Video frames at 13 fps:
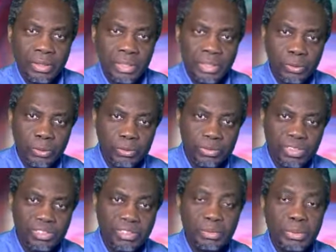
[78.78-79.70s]
and the Old
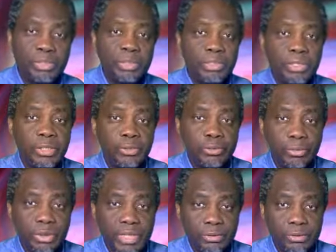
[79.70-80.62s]
Testament, they throw
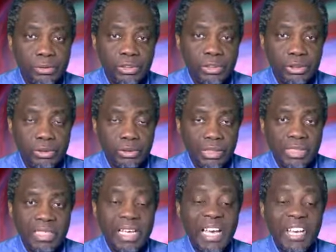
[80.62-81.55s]
light on each
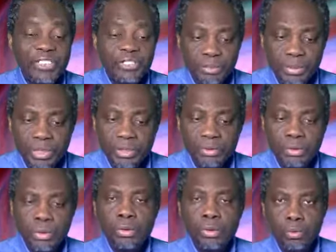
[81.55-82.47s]
other. They explain
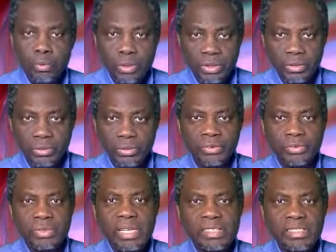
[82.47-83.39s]
one another.
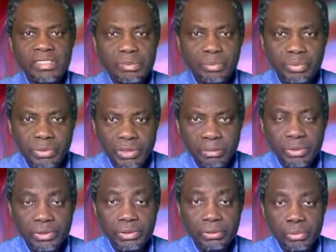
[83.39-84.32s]
So that is the
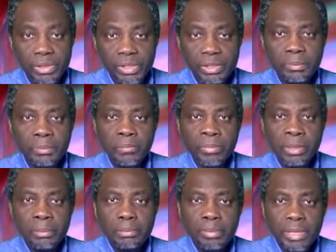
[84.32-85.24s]
primary way
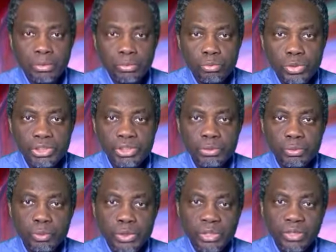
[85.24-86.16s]
by which
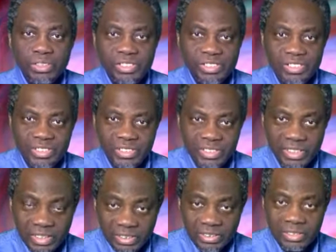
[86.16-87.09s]
we
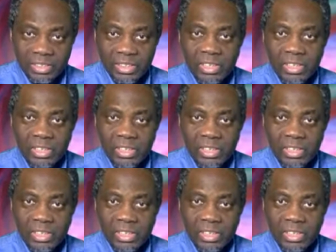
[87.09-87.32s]
understand